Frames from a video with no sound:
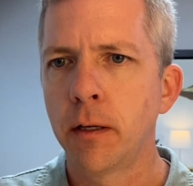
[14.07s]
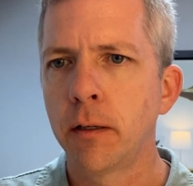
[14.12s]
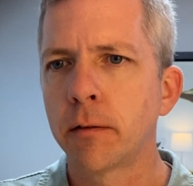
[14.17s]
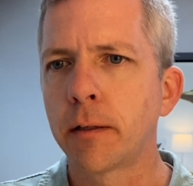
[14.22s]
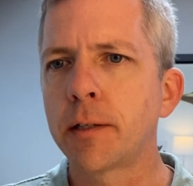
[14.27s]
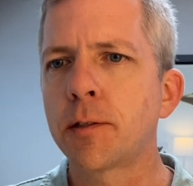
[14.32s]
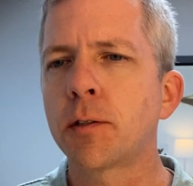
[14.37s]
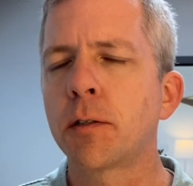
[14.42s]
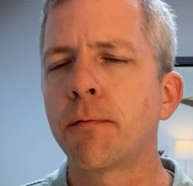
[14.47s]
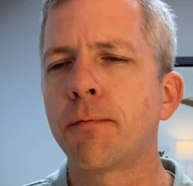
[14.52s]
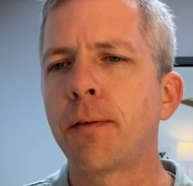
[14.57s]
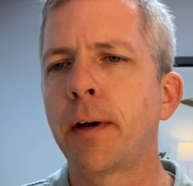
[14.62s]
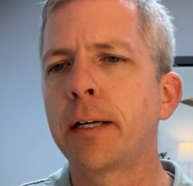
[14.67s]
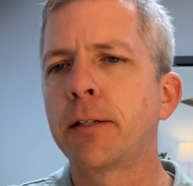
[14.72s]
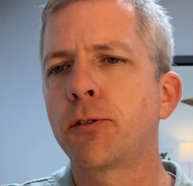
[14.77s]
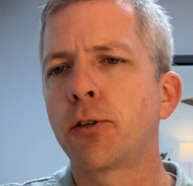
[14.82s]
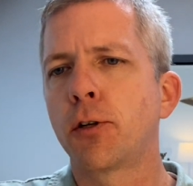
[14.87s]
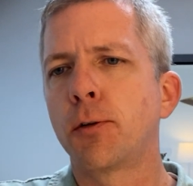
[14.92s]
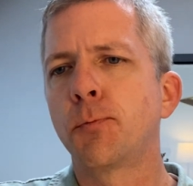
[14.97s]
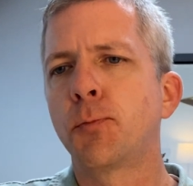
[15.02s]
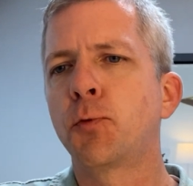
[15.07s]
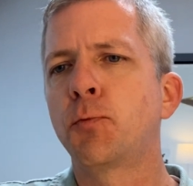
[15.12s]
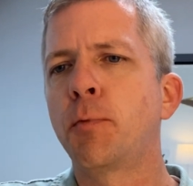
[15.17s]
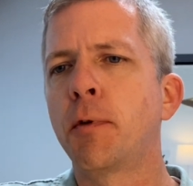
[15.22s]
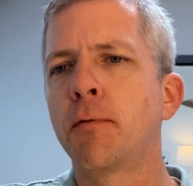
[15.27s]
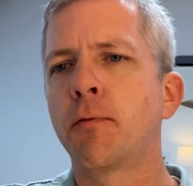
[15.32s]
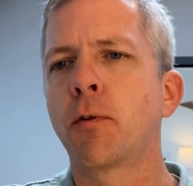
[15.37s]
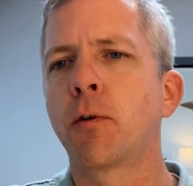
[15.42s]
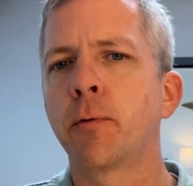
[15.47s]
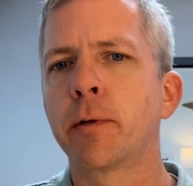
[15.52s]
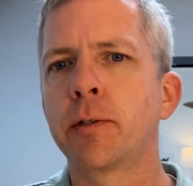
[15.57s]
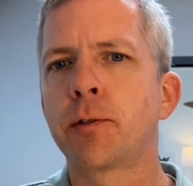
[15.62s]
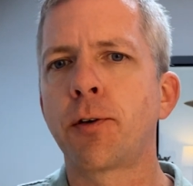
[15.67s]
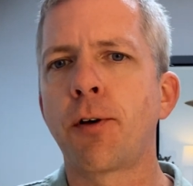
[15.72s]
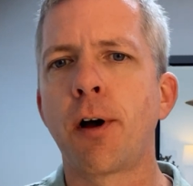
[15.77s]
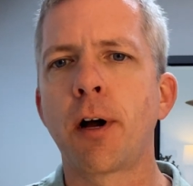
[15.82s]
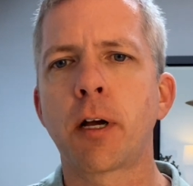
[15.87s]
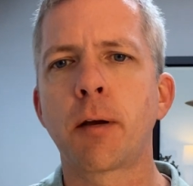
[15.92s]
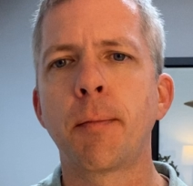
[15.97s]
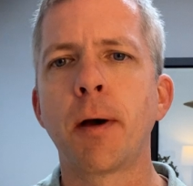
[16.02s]
Let's define terms before we
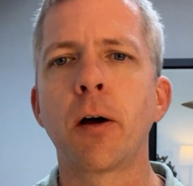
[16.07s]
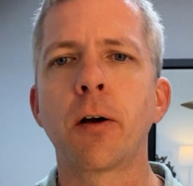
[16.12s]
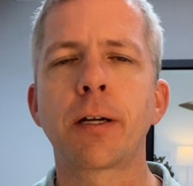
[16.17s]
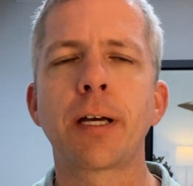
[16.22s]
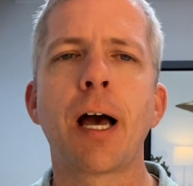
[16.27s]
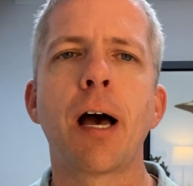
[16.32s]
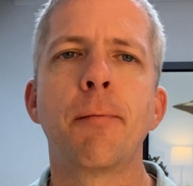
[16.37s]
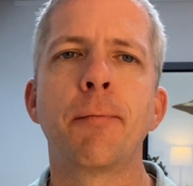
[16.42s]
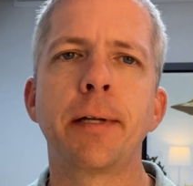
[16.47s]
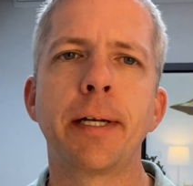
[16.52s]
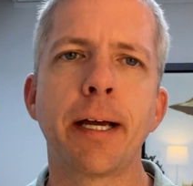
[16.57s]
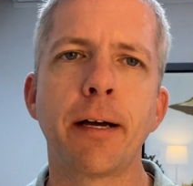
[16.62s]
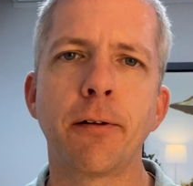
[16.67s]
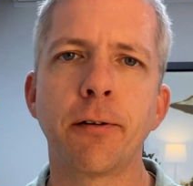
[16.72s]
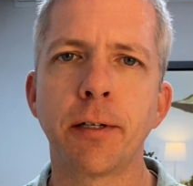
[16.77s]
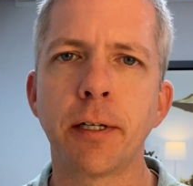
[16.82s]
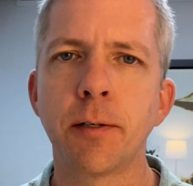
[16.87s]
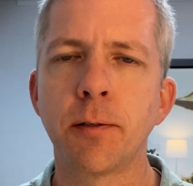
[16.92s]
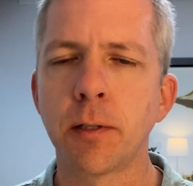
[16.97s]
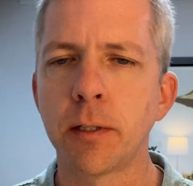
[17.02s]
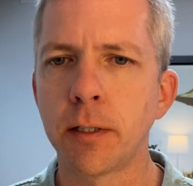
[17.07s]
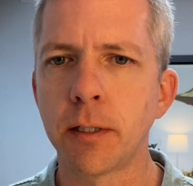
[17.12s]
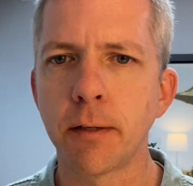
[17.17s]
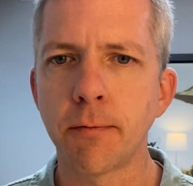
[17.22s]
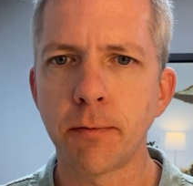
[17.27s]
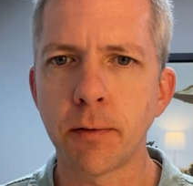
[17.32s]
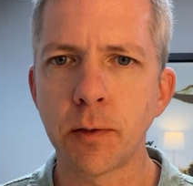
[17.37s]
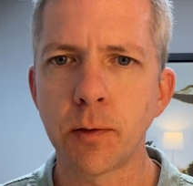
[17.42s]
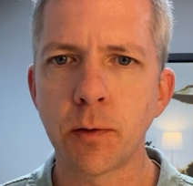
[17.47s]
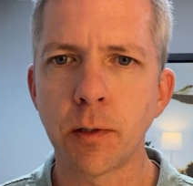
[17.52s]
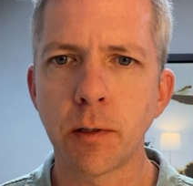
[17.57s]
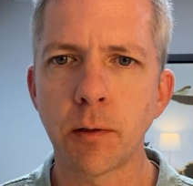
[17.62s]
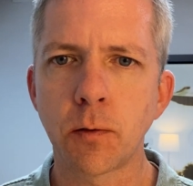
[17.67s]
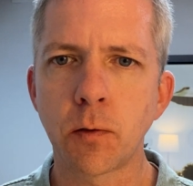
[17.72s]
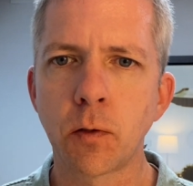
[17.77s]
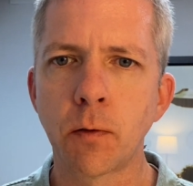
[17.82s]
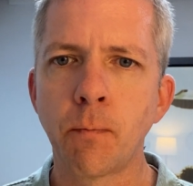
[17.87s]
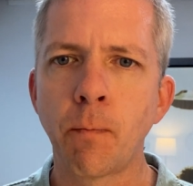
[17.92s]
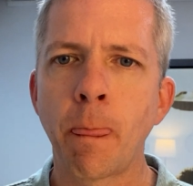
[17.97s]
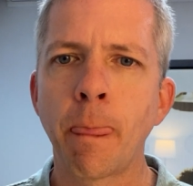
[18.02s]
talk about commonalities and
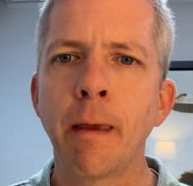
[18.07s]
differences.